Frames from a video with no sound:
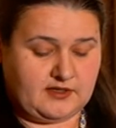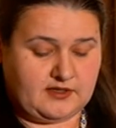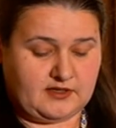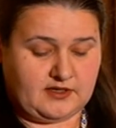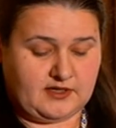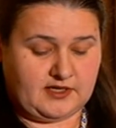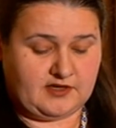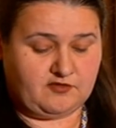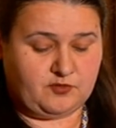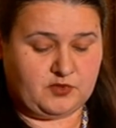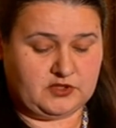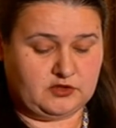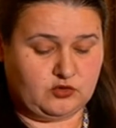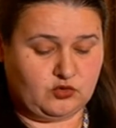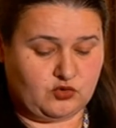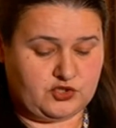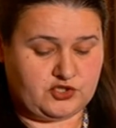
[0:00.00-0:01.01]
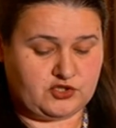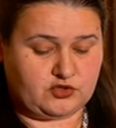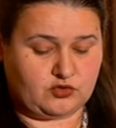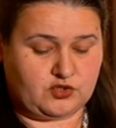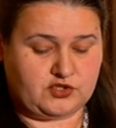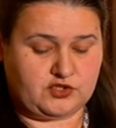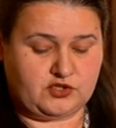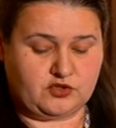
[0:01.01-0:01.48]
uh, have been
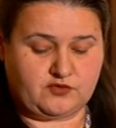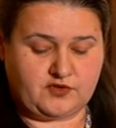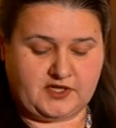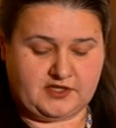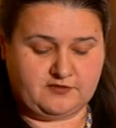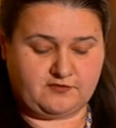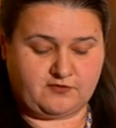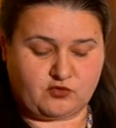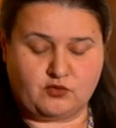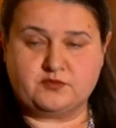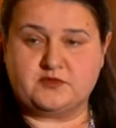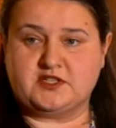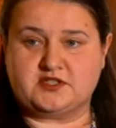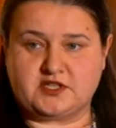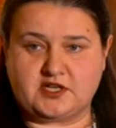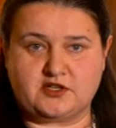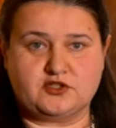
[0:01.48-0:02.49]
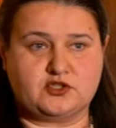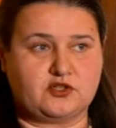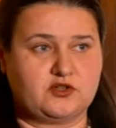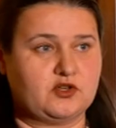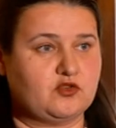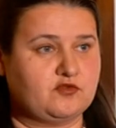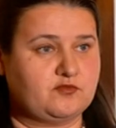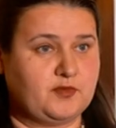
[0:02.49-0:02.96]
launched towards Ukraine from the
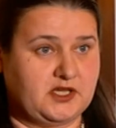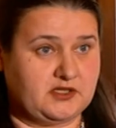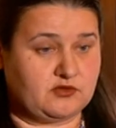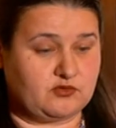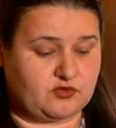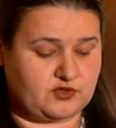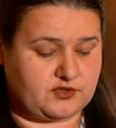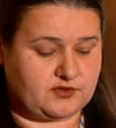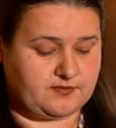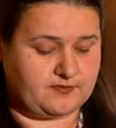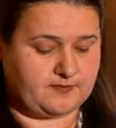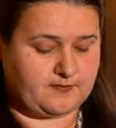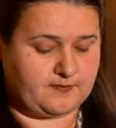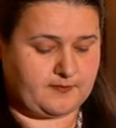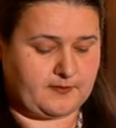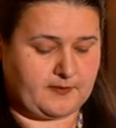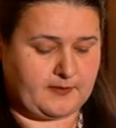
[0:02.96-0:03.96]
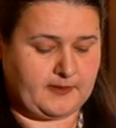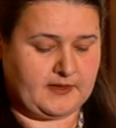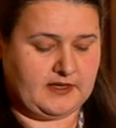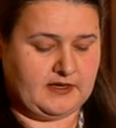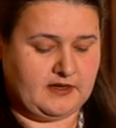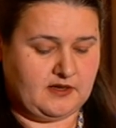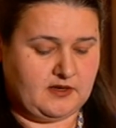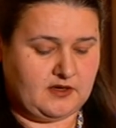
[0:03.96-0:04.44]
territory of Belarus.
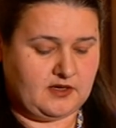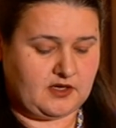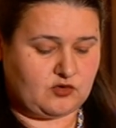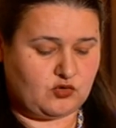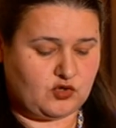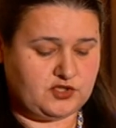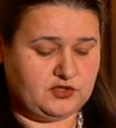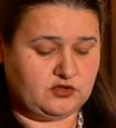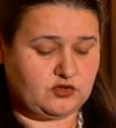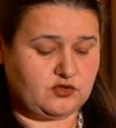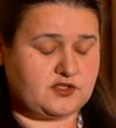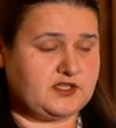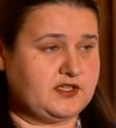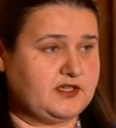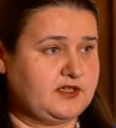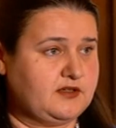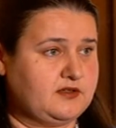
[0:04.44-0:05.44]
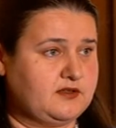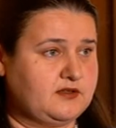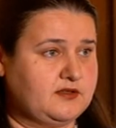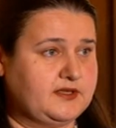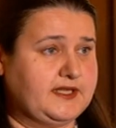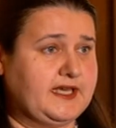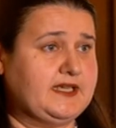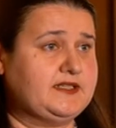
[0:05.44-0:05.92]
According to the
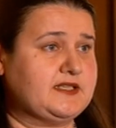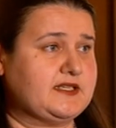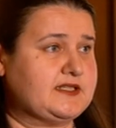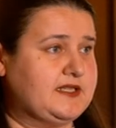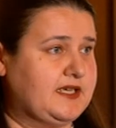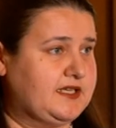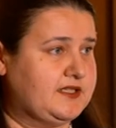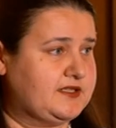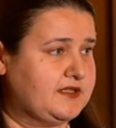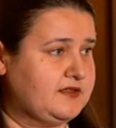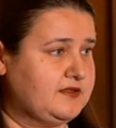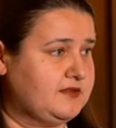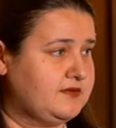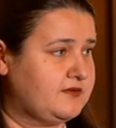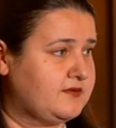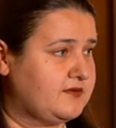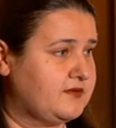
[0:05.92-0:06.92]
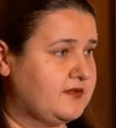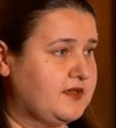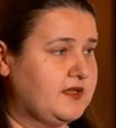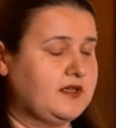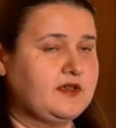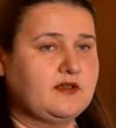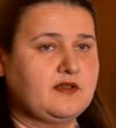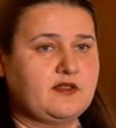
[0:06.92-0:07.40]
latest data
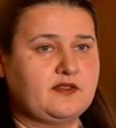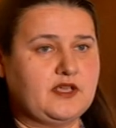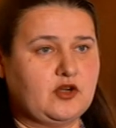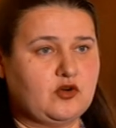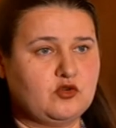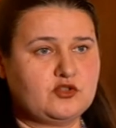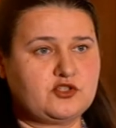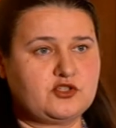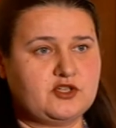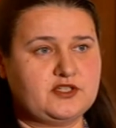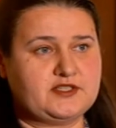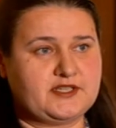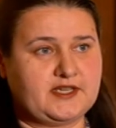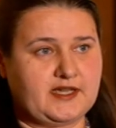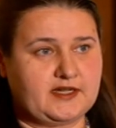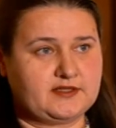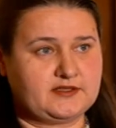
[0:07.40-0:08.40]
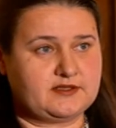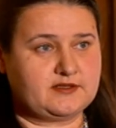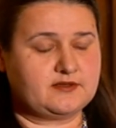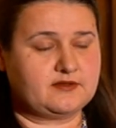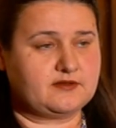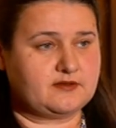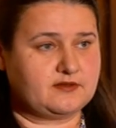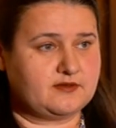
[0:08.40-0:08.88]
they also
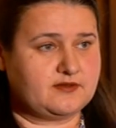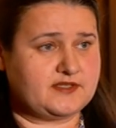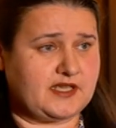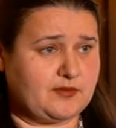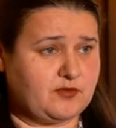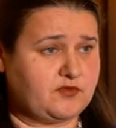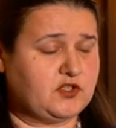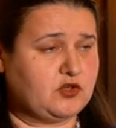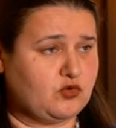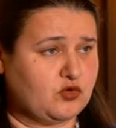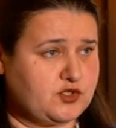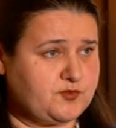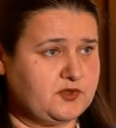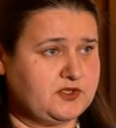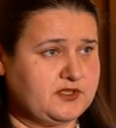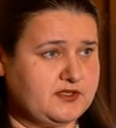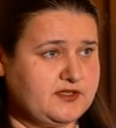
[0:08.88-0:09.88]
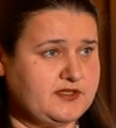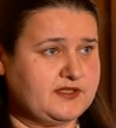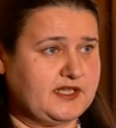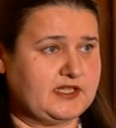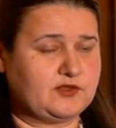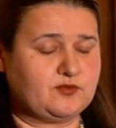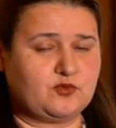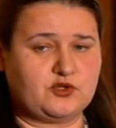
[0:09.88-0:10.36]
attacked some of the hospitals.
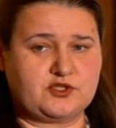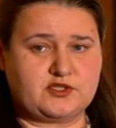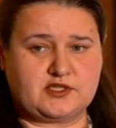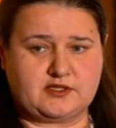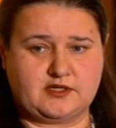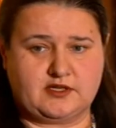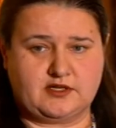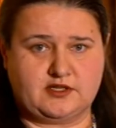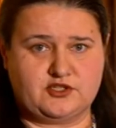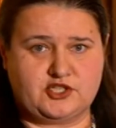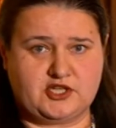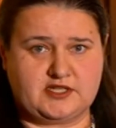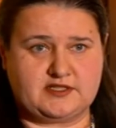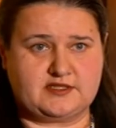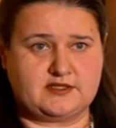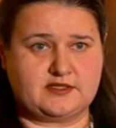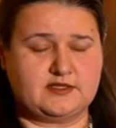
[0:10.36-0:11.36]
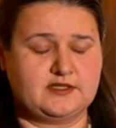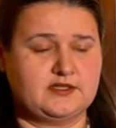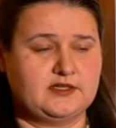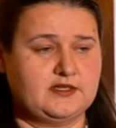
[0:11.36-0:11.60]
That was uh, just